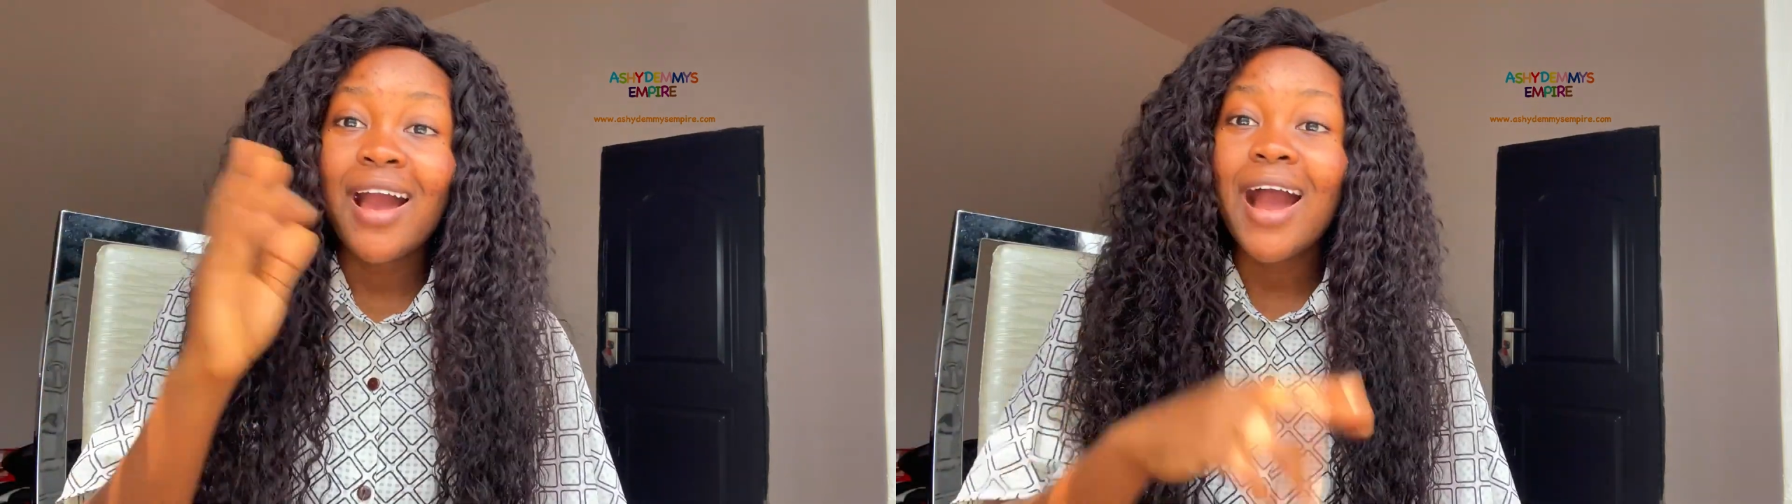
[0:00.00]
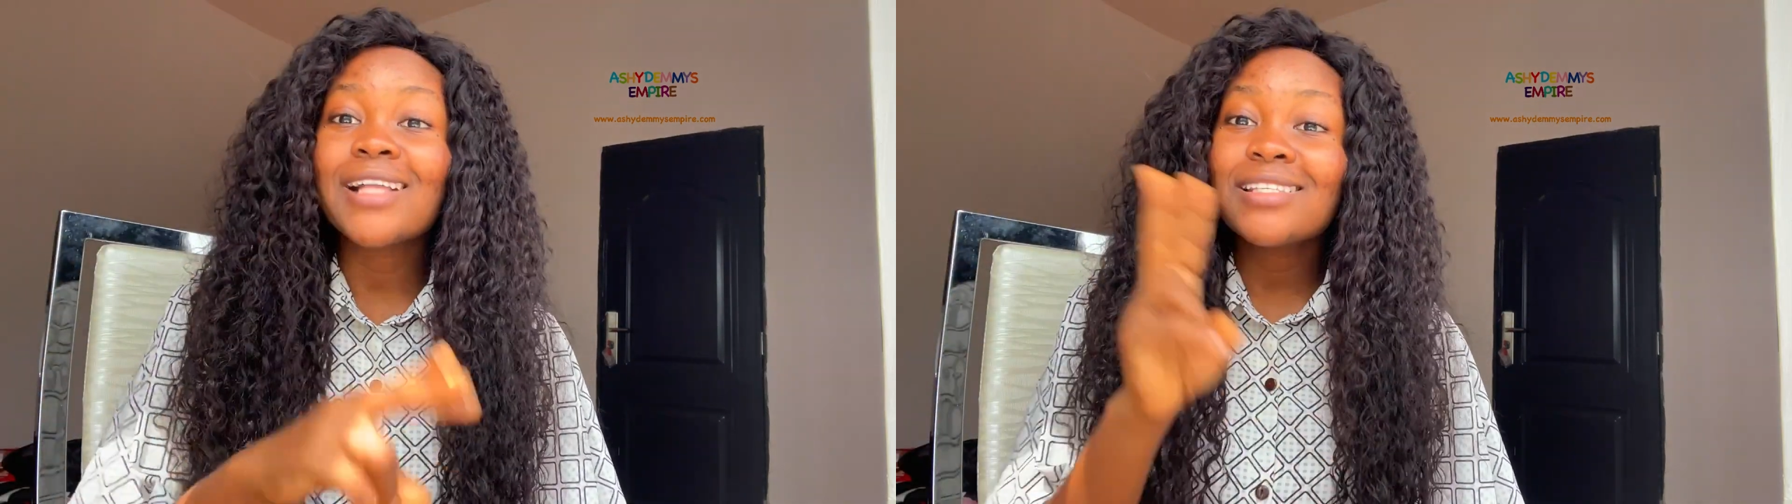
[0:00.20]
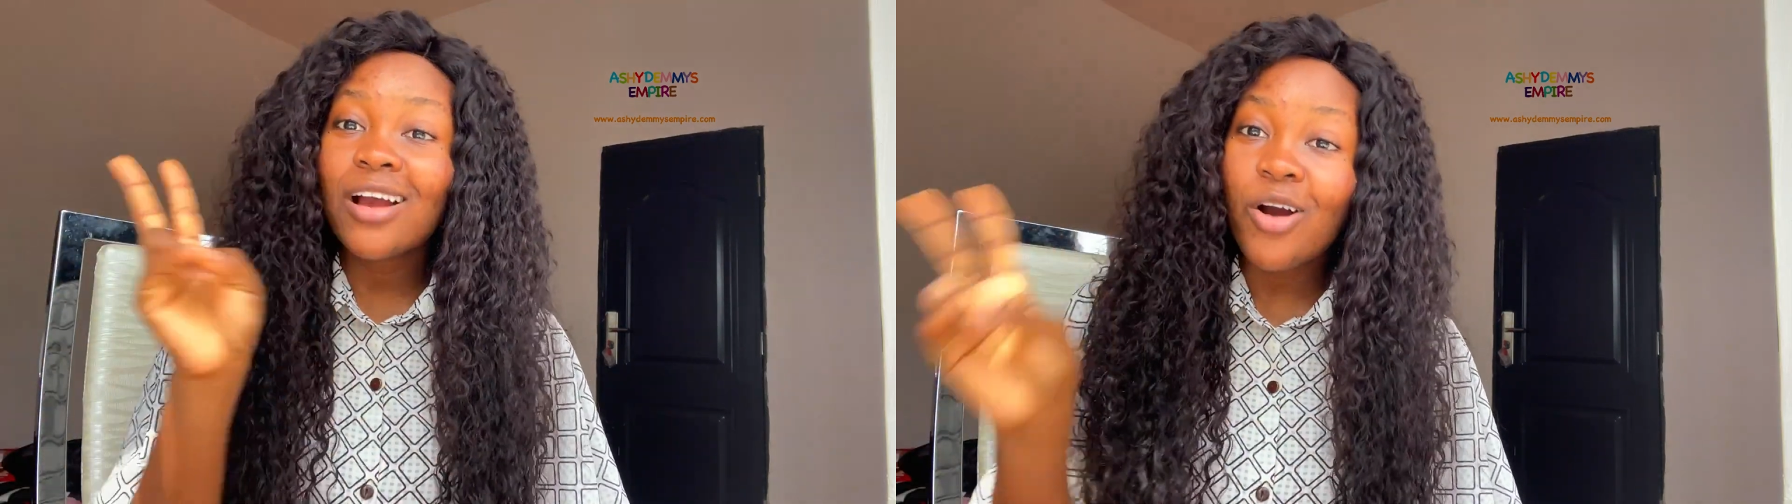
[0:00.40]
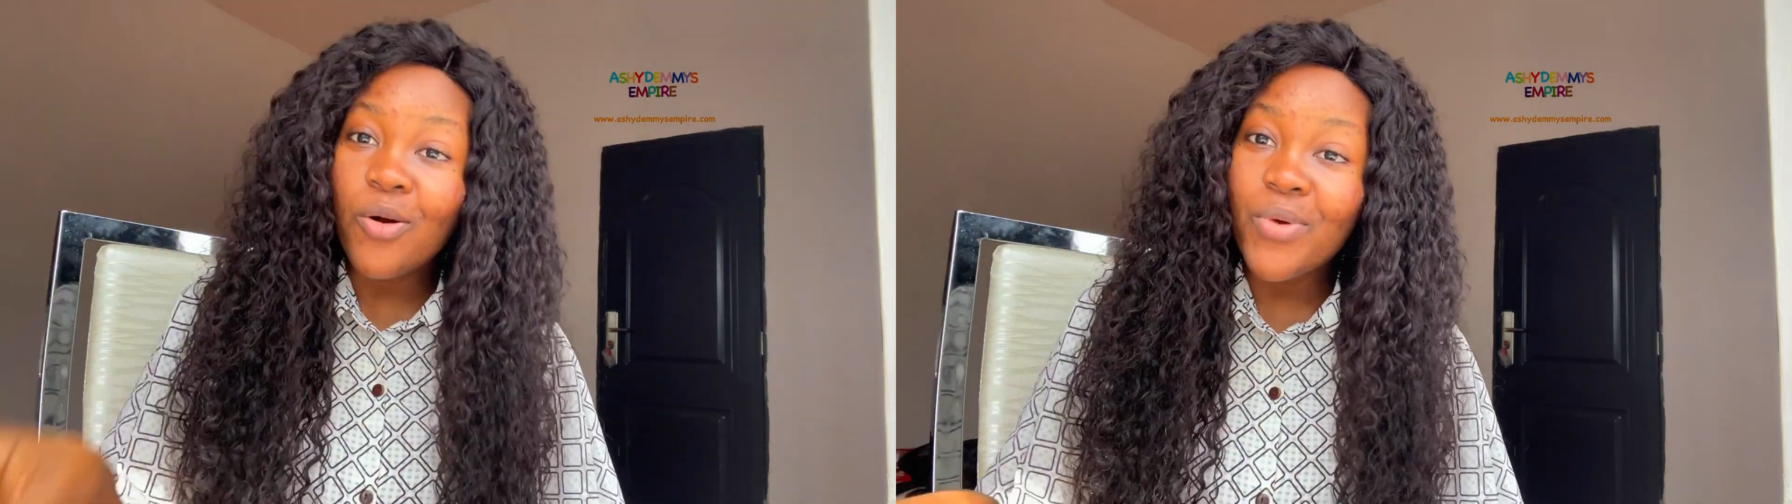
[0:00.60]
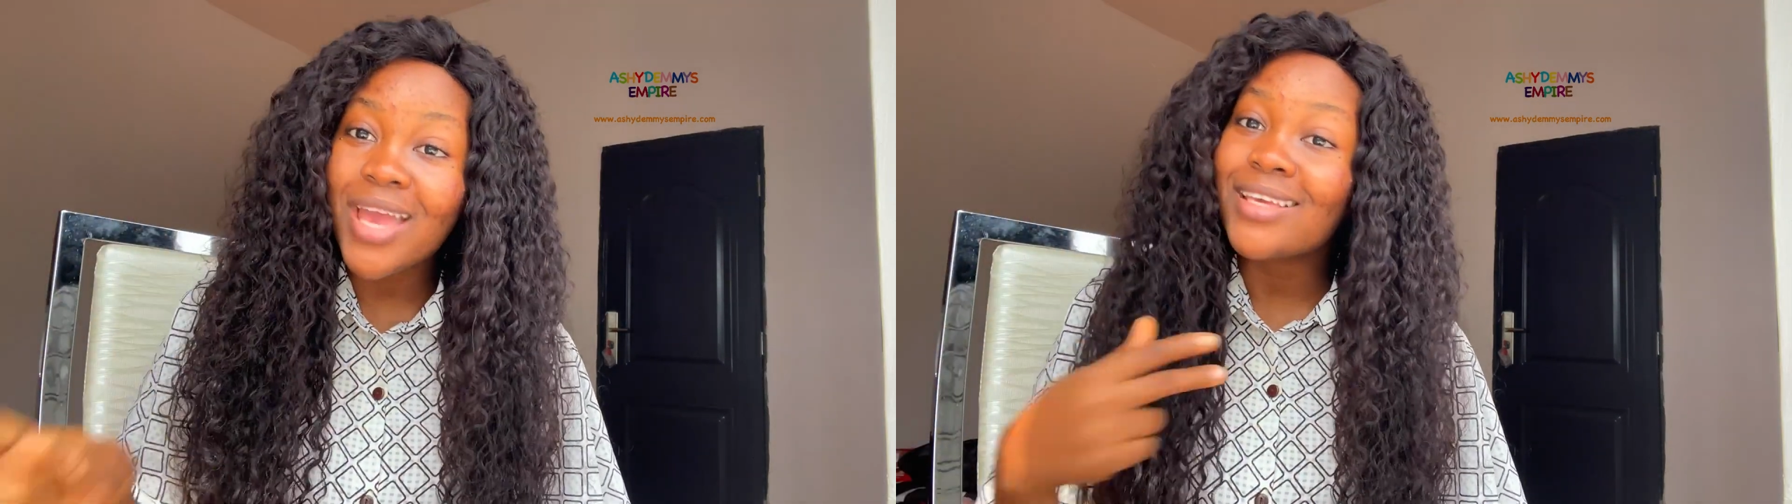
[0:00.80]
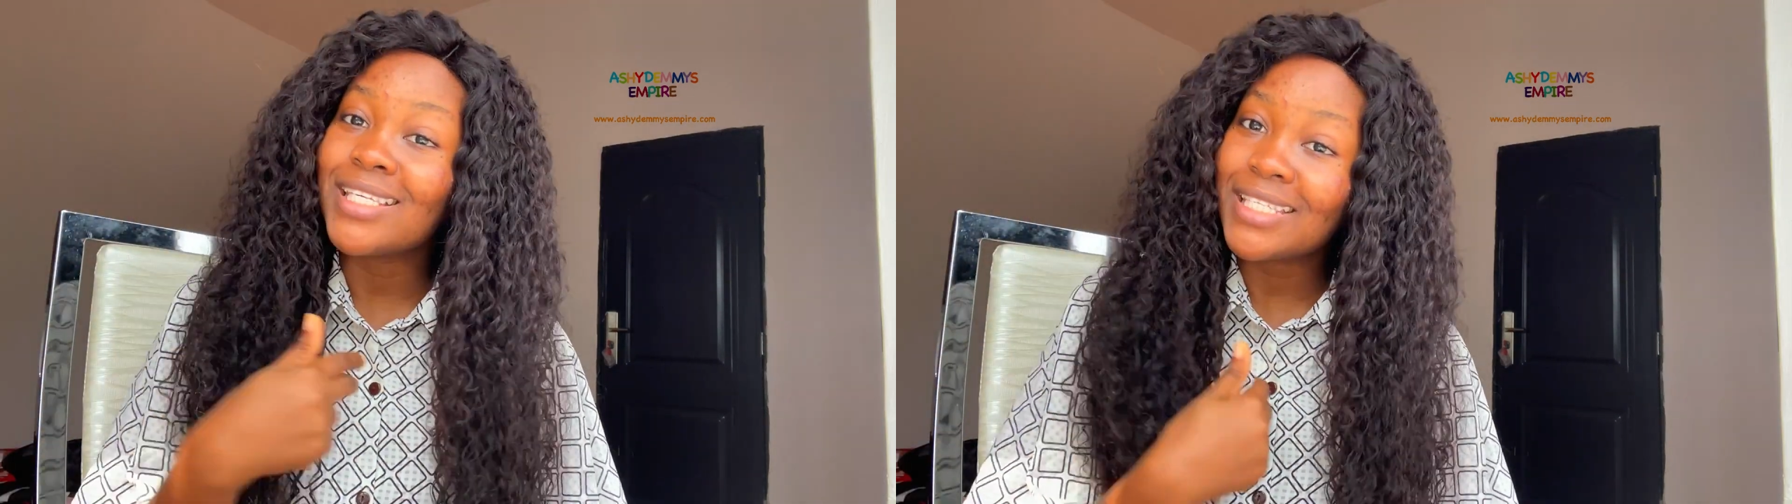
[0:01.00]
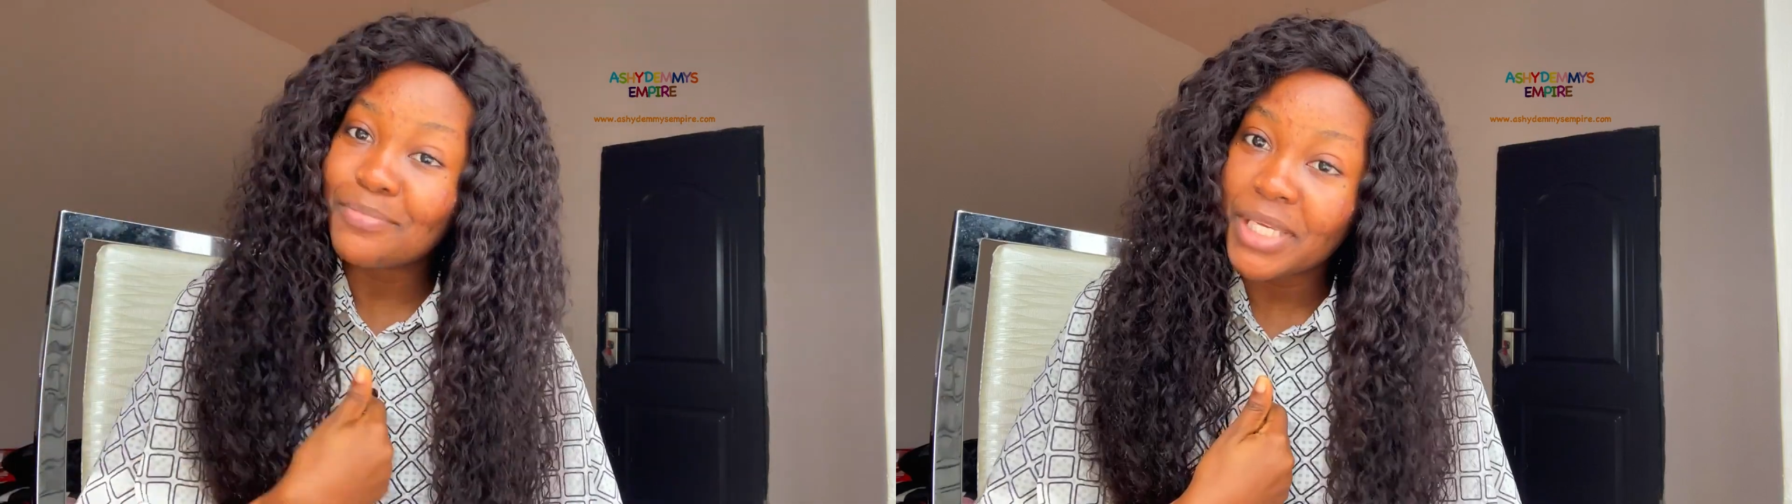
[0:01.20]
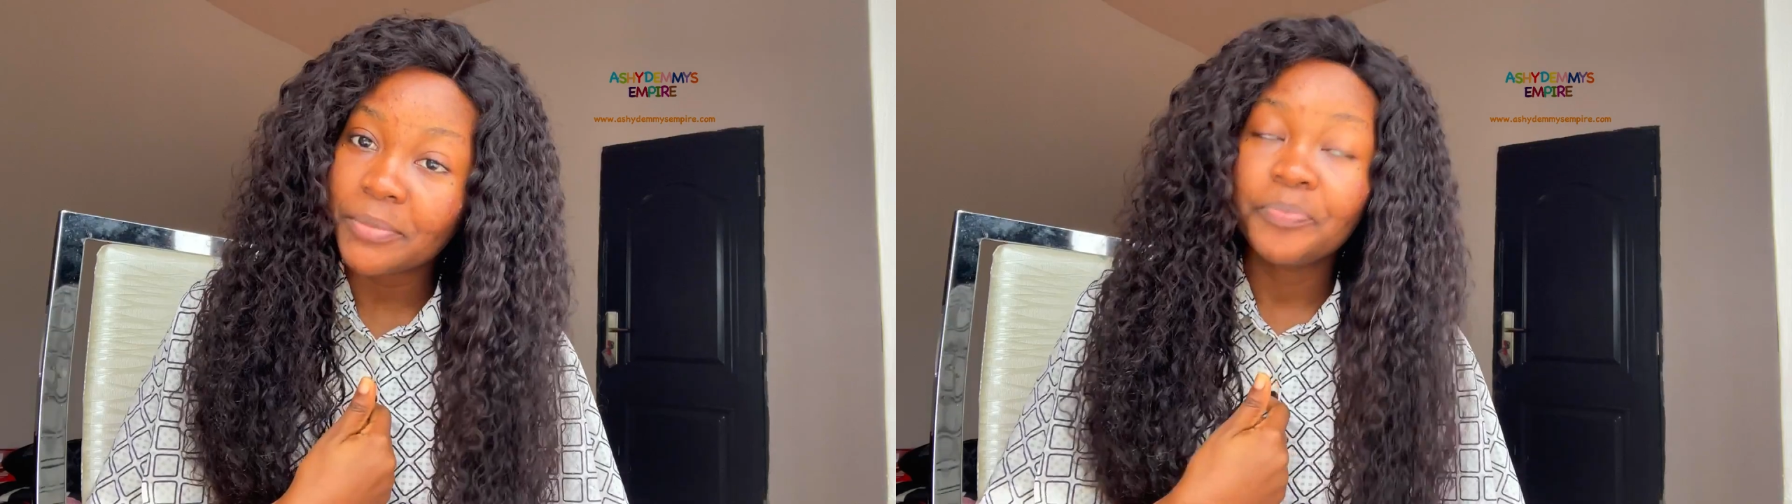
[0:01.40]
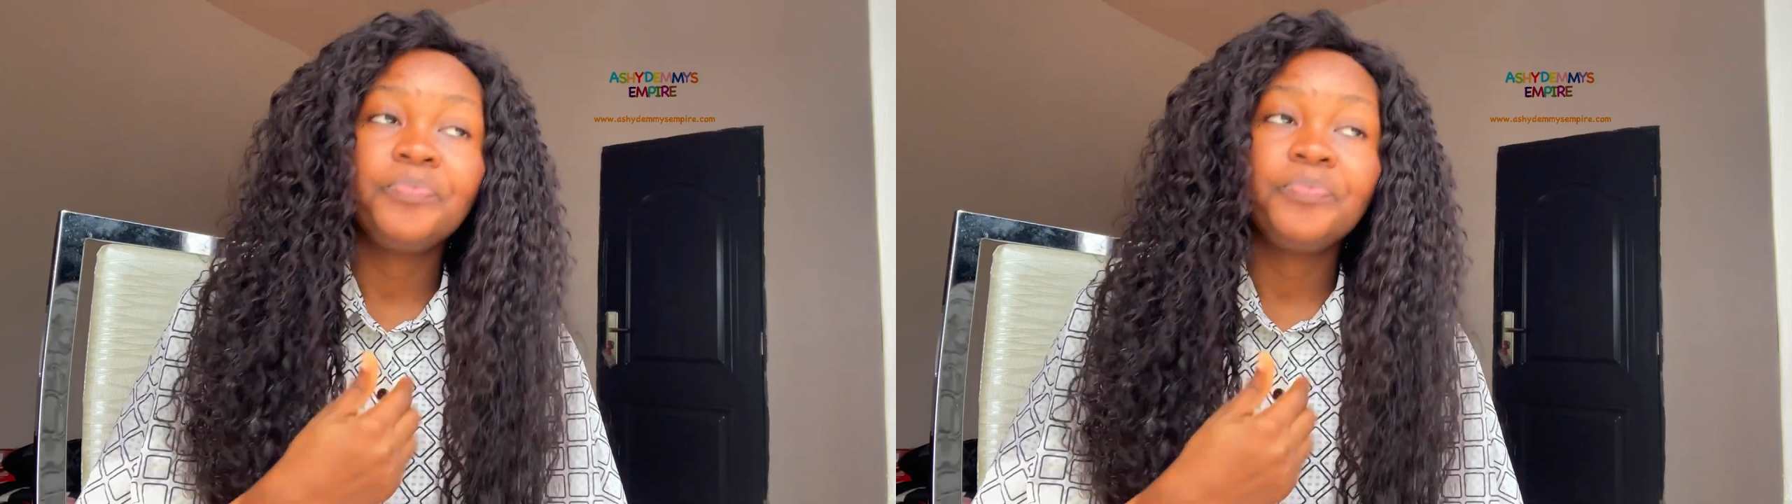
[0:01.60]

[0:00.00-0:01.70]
And the second way is me.